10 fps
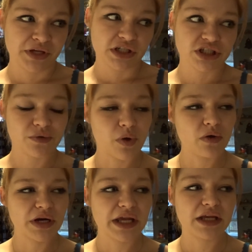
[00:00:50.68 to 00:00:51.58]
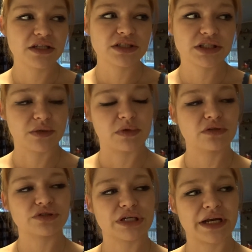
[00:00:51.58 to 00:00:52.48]
she won't eat she
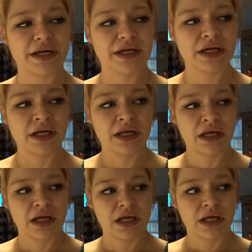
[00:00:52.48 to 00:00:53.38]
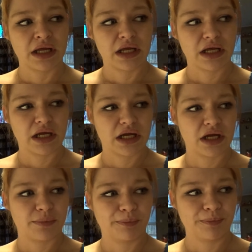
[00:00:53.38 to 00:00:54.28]
won't drink
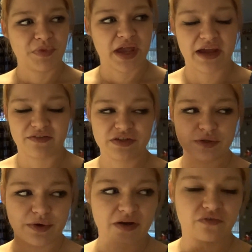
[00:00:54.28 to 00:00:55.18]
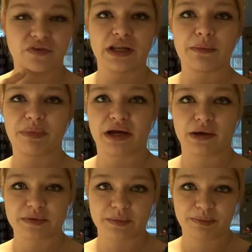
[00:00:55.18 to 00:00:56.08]
um, I have to have Philip pick
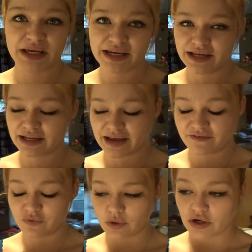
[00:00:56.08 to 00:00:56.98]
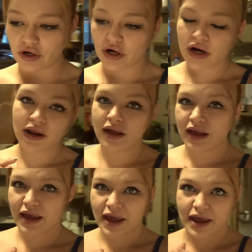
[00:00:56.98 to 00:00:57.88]
up some Pedialyte for her
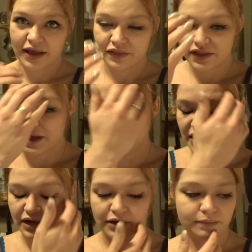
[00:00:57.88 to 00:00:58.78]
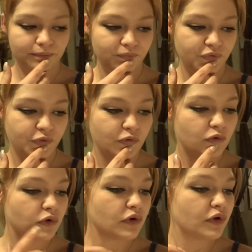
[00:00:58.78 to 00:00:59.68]
and then uh,
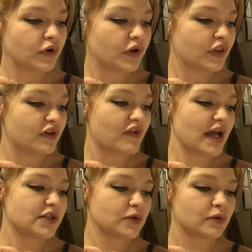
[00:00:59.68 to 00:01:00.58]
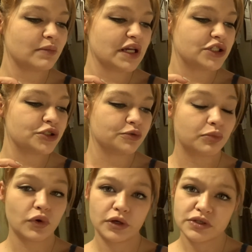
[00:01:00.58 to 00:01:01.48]
the vet told me to
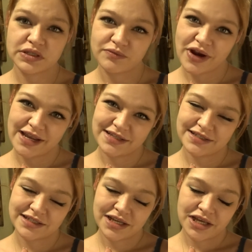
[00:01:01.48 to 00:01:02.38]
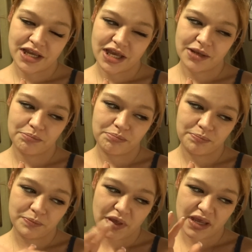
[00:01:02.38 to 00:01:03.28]
boil some rice in,
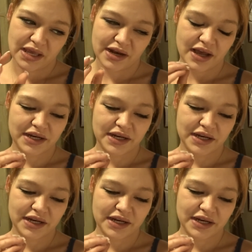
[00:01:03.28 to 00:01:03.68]
in a